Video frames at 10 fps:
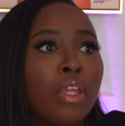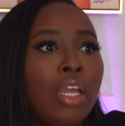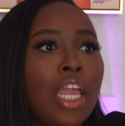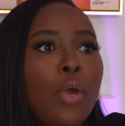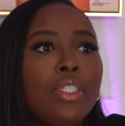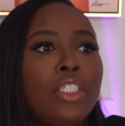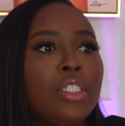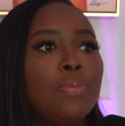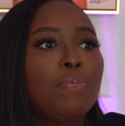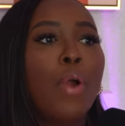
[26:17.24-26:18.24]
It was just
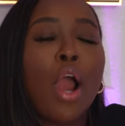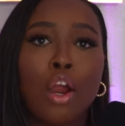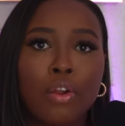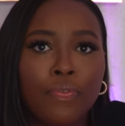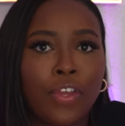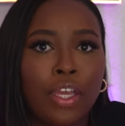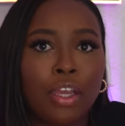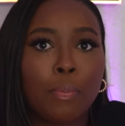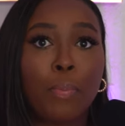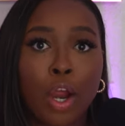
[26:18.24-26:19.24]

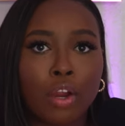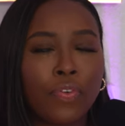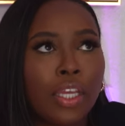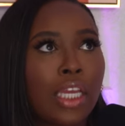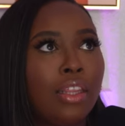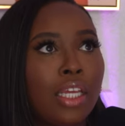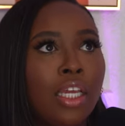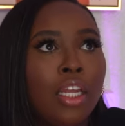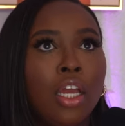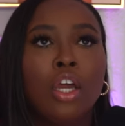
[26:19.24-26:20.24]
perfect. And then
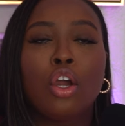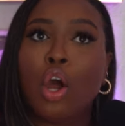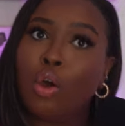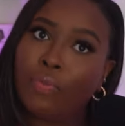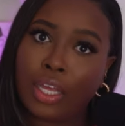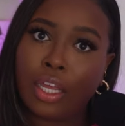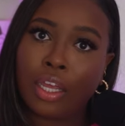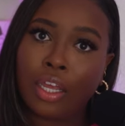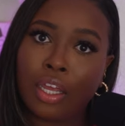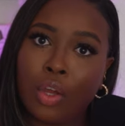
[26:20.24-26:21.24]
COVID
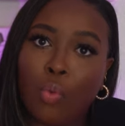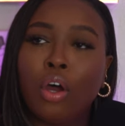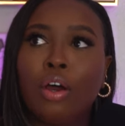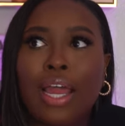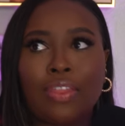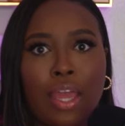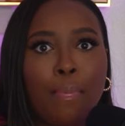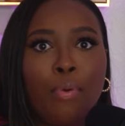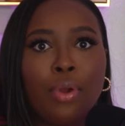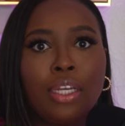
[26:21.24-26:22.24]
hit. Well, at that
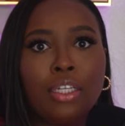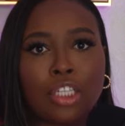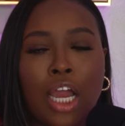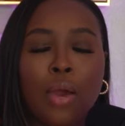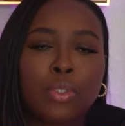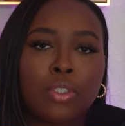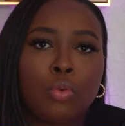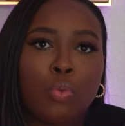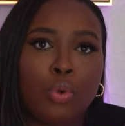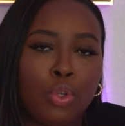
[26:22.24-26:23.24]
point, the job was
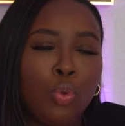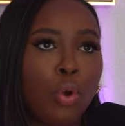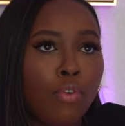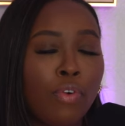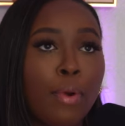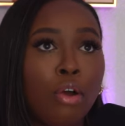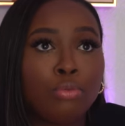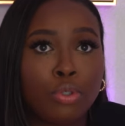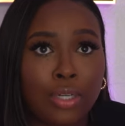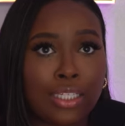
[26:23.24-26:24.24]
you work from home
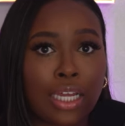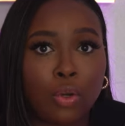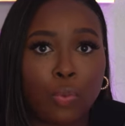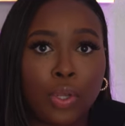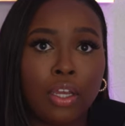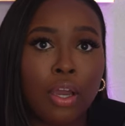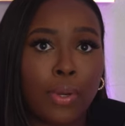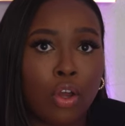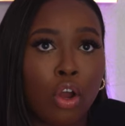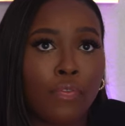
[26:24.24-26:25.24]
2 days out the week, come in
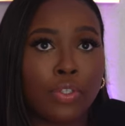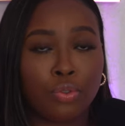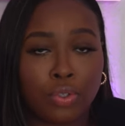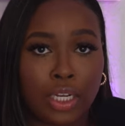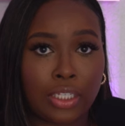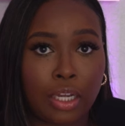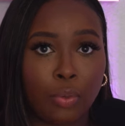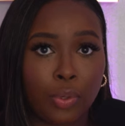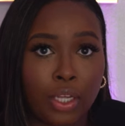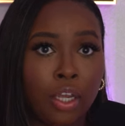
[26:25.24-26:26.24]
the office 3 days out the
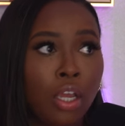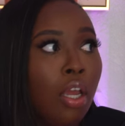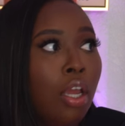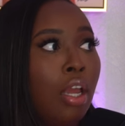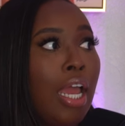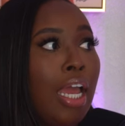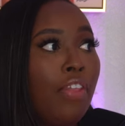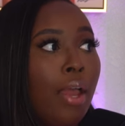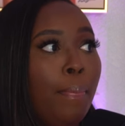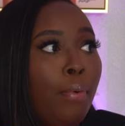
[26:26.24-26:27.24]
week. At
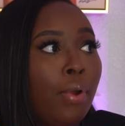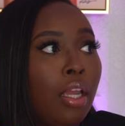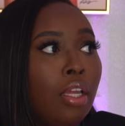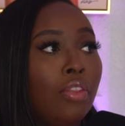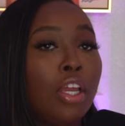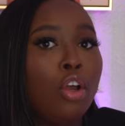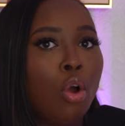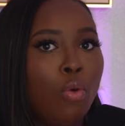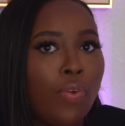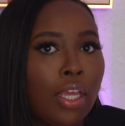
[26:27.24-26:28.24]
that point, then
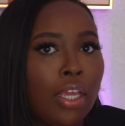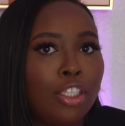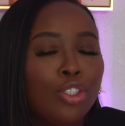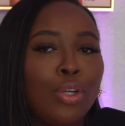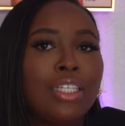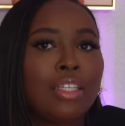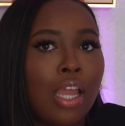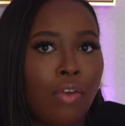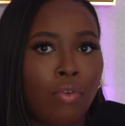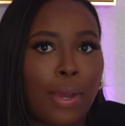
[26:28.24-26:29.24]
COVID hit. So they sent
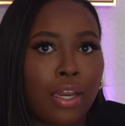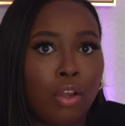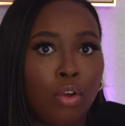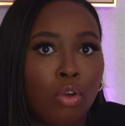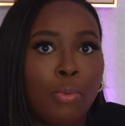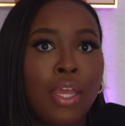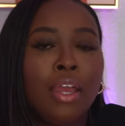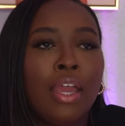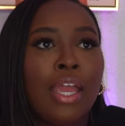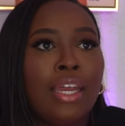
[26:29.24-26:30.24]
everybody home.
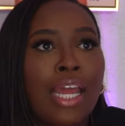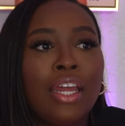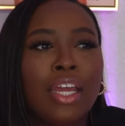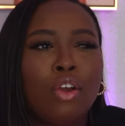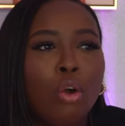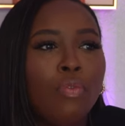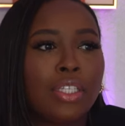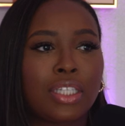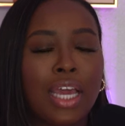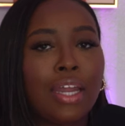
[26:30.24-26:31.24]
And now that COVID
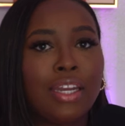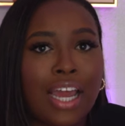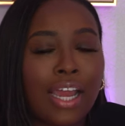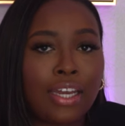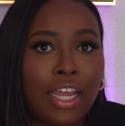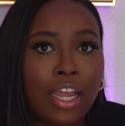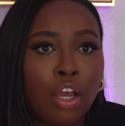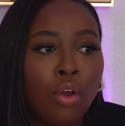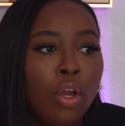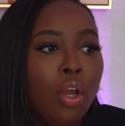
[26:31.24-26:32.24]
is kind of dying
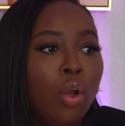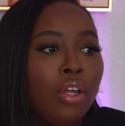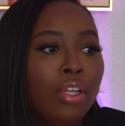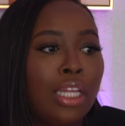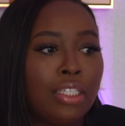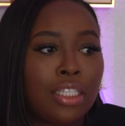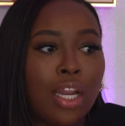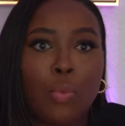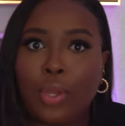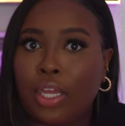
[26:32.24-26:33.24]
down, they said
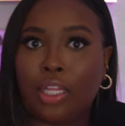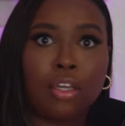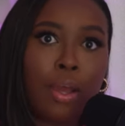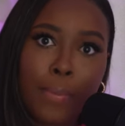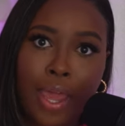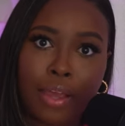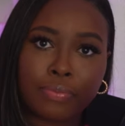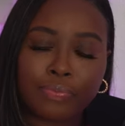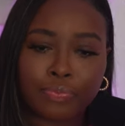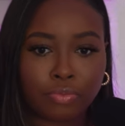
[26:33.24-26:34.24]
that we ain't have to come back.
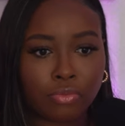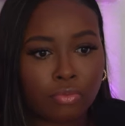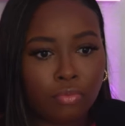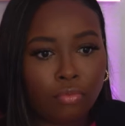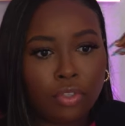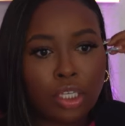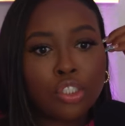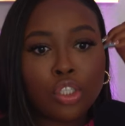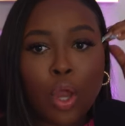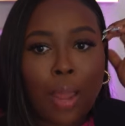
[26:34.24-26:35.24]

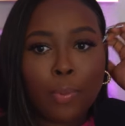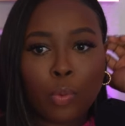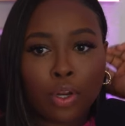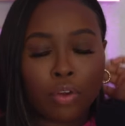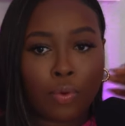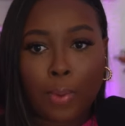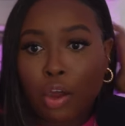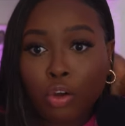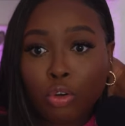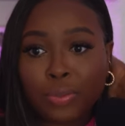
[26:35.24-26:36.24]
So I've been working from
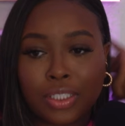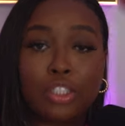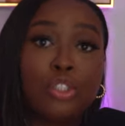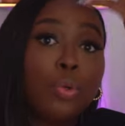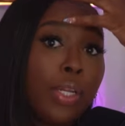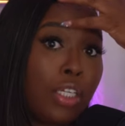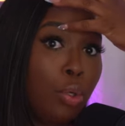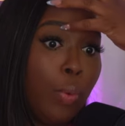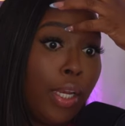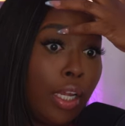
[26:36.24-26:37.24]
home since
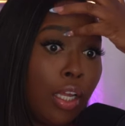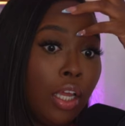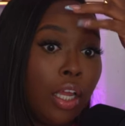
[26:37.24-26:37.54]
2020.